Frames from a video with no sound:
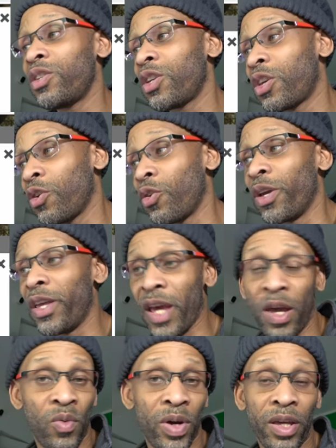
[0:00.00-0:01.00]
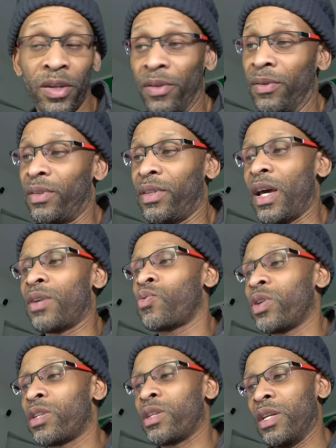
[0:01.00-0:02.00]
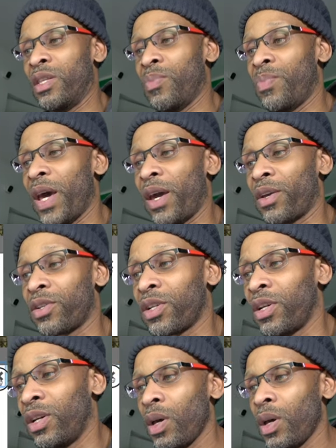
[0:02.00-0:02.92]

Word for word: security gateway. That's what's in the package.